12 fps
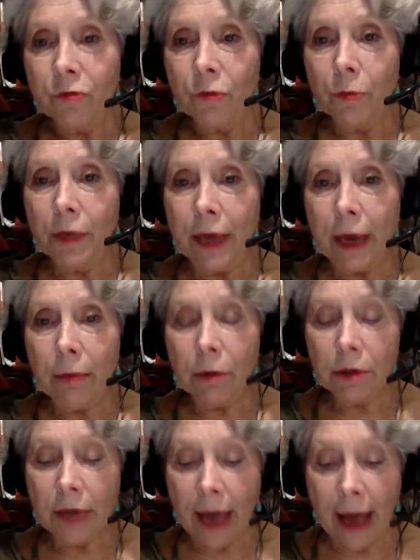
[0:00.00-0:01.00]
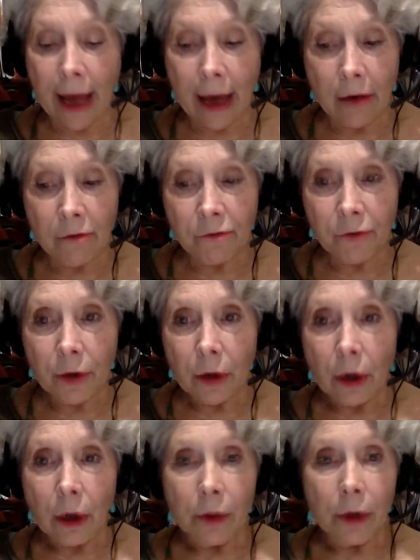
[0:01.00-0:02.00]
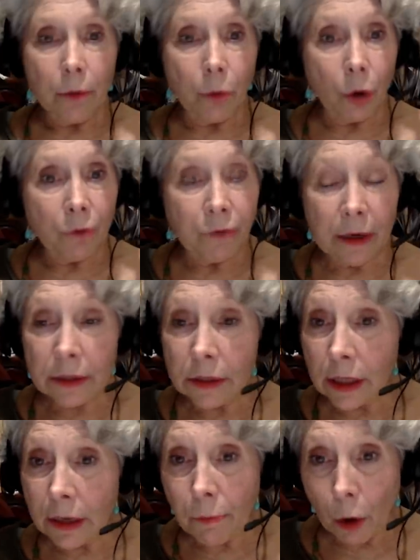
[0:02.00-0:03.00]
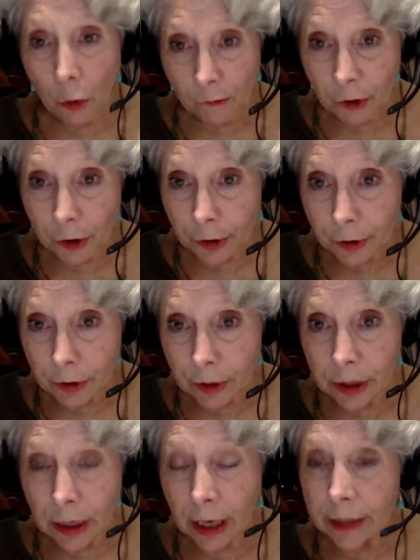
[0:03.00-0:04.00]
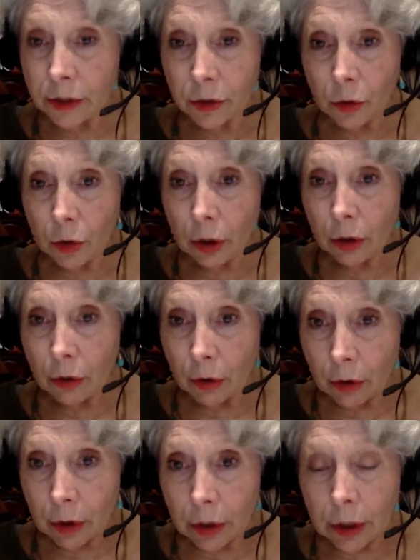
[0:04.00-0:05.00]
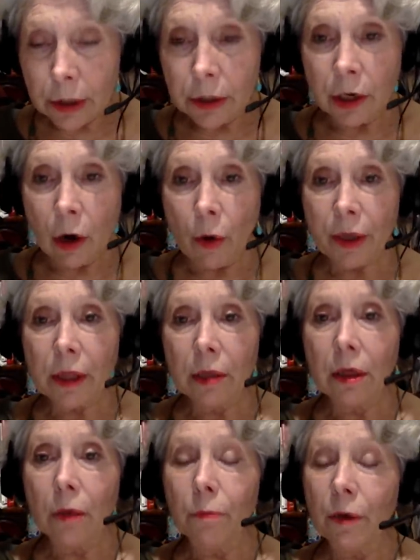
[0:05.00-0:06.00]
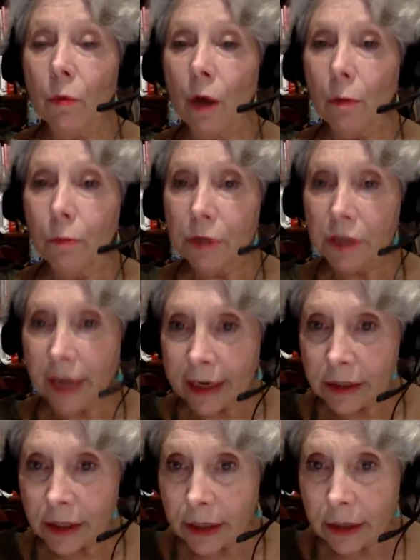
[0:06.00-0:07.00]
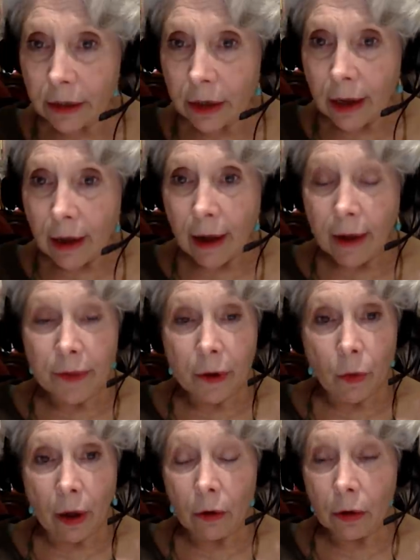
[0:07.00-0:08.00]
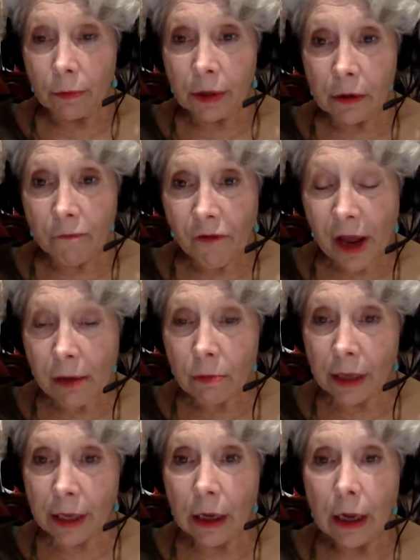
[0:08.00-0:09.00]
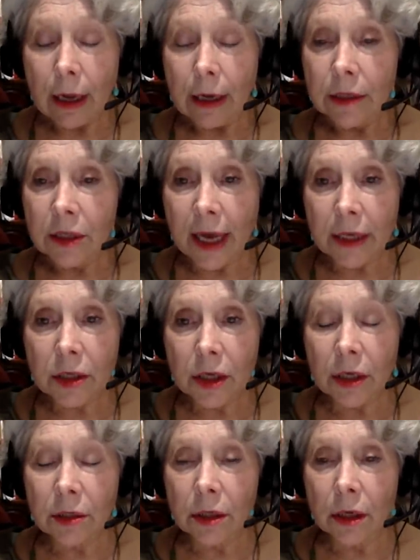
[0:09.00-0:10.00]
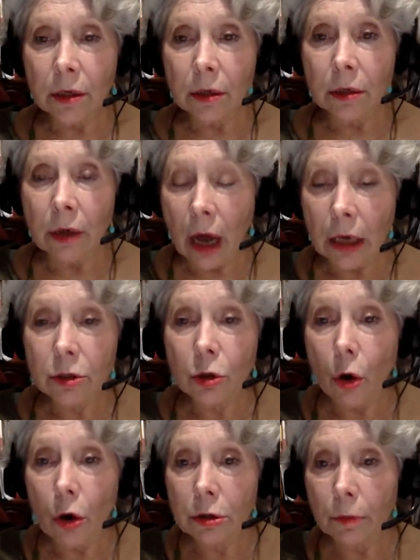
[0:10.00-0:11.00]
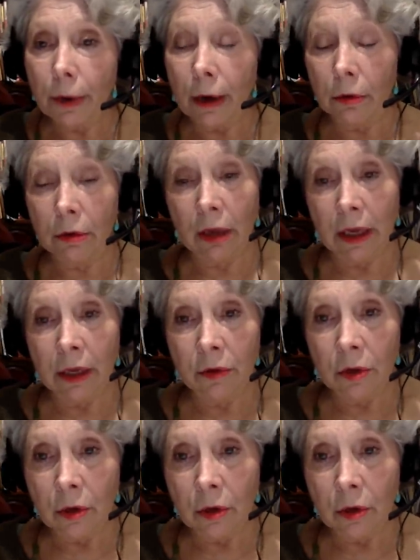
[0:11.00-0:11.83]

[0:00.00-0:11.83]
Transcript: to be able to have their boyfriend sleep over in high school, knowing that they'll be well protected and they're welcome in the family. Sex is a non talked about thing in